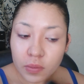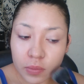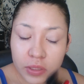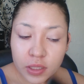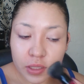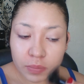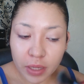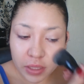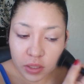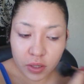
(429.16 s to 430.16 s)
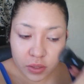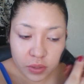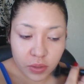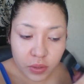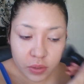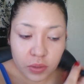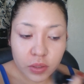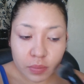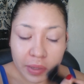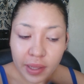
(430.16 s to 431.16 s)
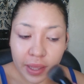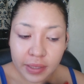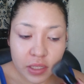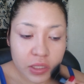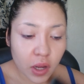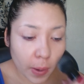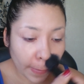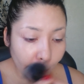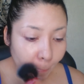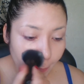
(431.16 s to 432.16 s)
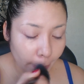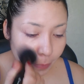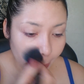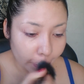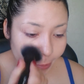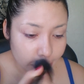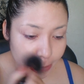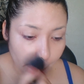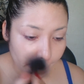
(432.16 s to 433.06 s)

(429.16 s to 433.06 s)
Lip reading: which is my dark circles, my acne scarring, and my redness.